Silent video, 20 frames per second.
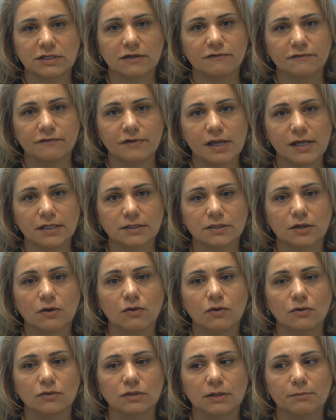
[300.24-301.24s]
effect
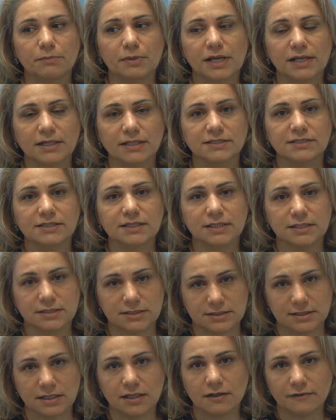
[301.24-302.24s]
on a pregnancy
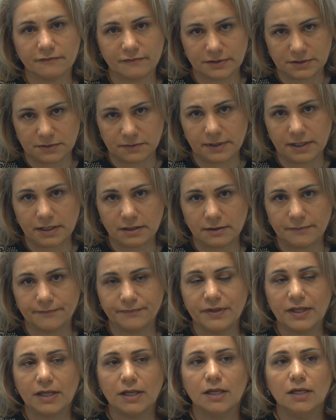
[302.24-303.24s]
itself as well.
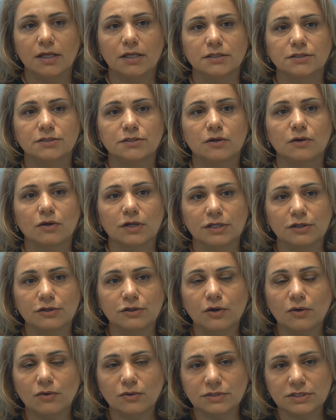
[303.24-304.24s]
So in
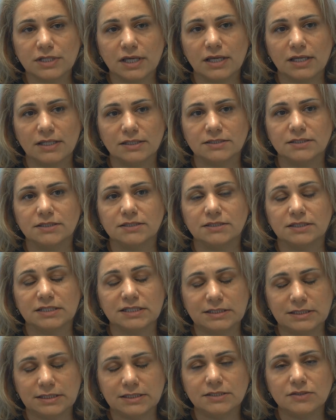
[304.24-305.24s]
those cases,
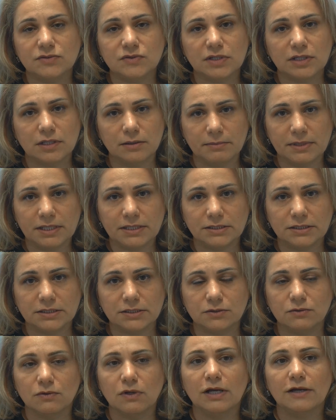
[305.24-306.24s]
it is recommended
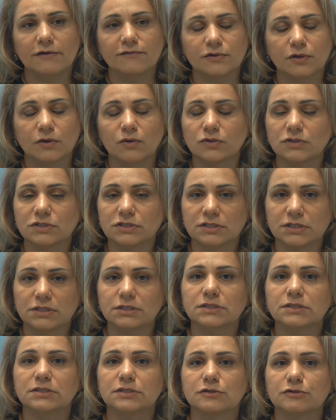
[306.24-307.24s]
to have those
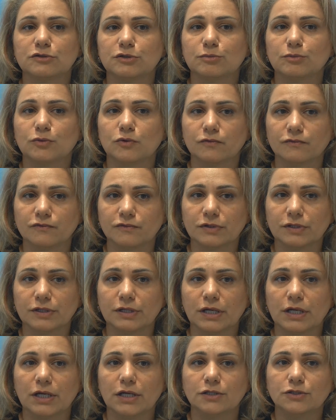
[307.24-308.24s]
cysts removed
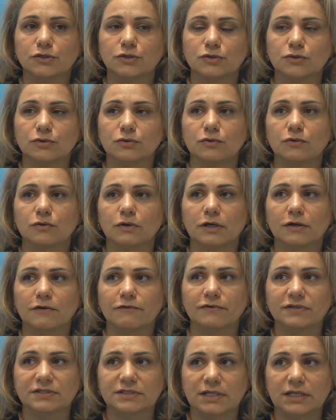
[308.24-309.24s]
to
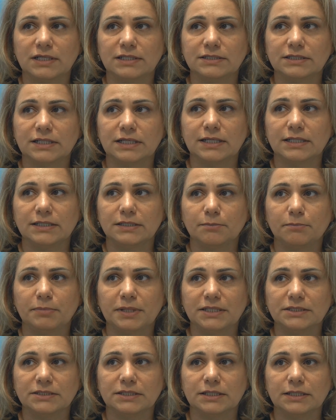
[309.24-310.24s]
facilitate
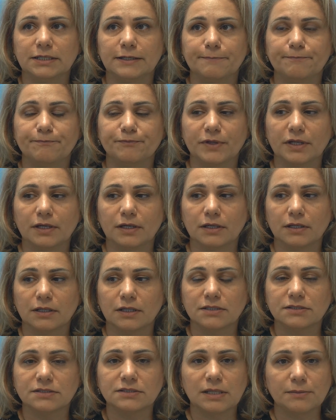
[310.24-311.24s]
better
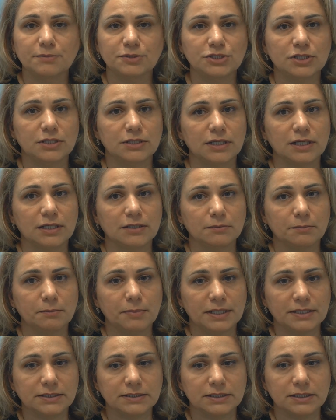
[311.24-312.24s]
conception and
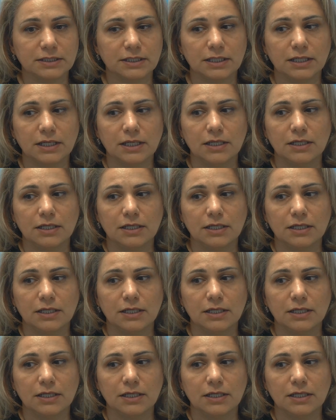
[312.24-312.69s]
better